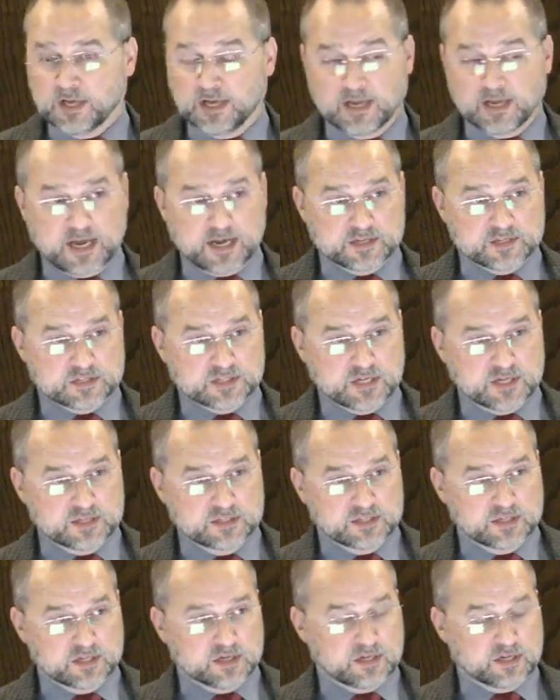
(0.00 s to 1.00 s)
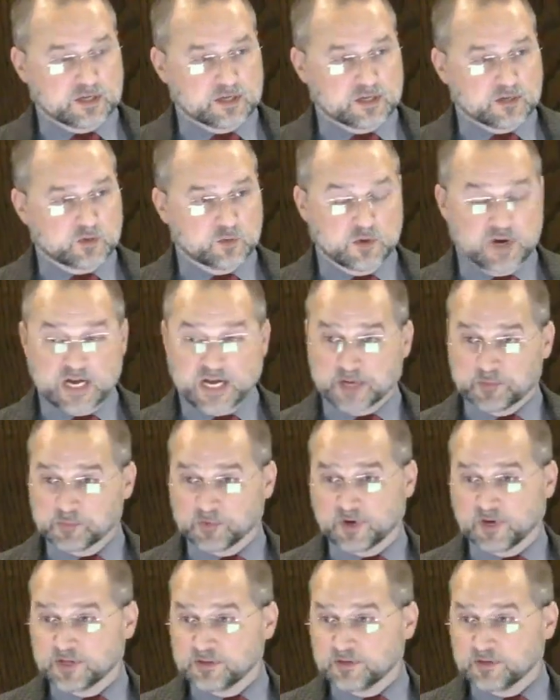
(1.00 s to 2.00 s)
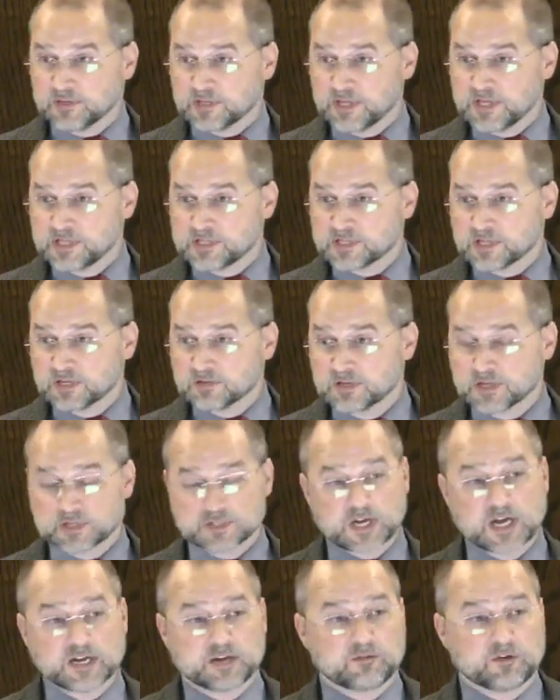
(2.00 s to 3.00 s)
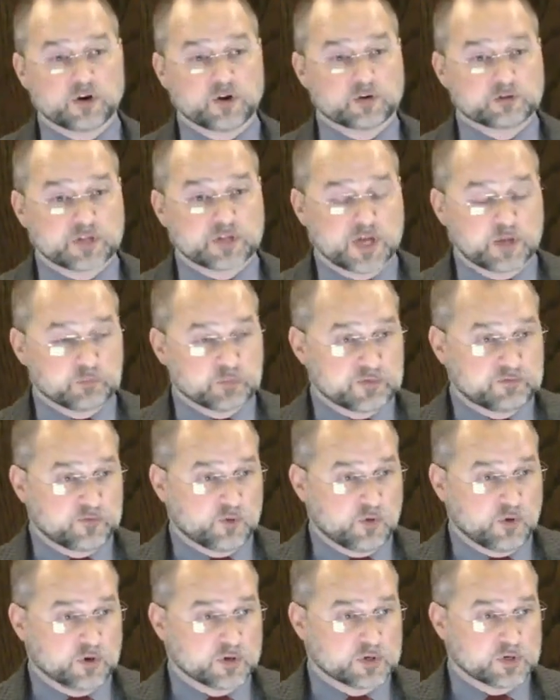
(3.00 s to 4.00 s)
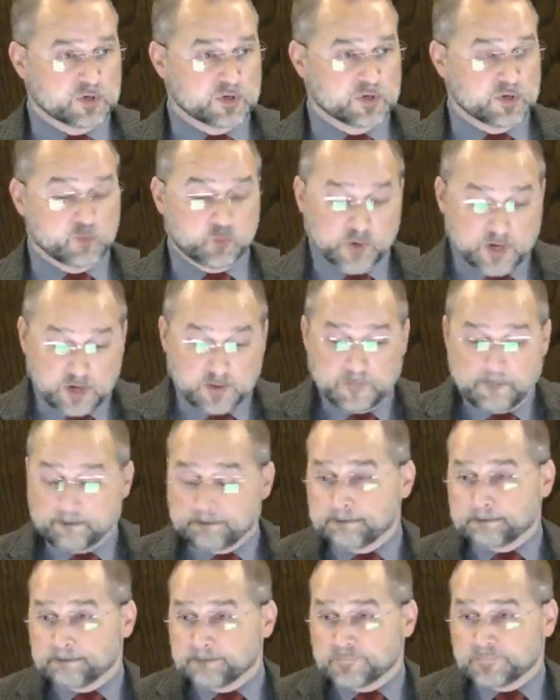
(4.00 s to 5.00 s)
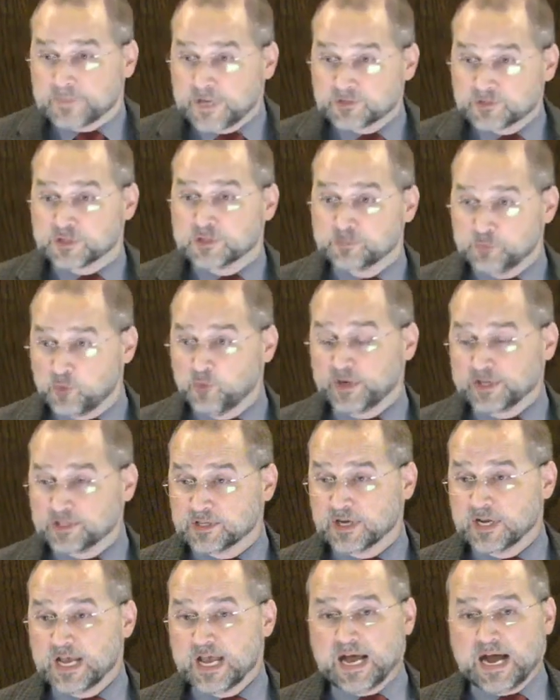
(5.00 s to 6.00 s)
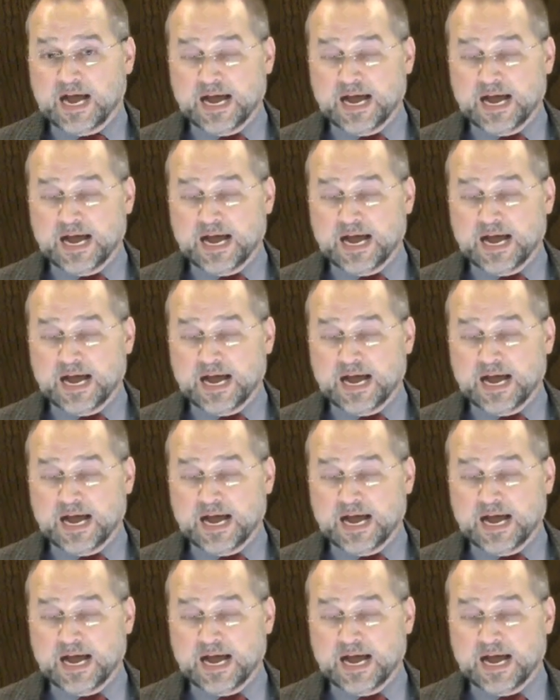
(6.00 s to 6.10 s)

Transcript: And I said, Why, brother? And he said, Because I never heard that before. Well, that's the point, though.